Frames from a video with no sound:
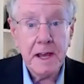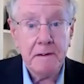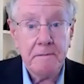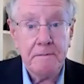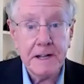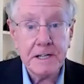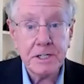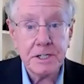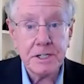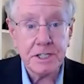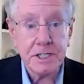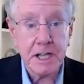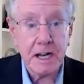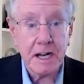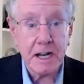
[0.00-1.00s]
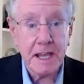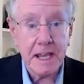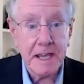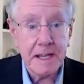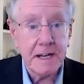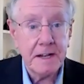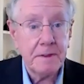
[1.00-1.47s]
eventually
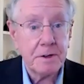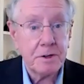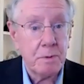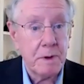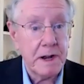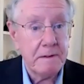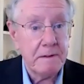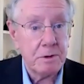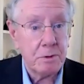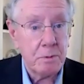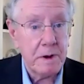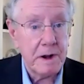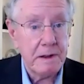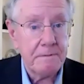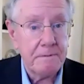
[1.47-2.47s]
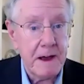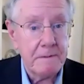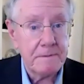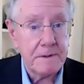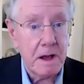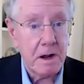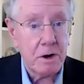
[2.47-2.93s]
settling in in the $20 to
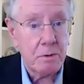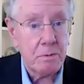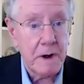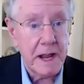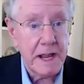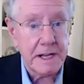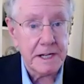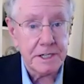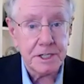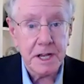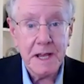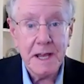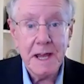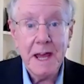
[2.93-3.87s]
$25 range.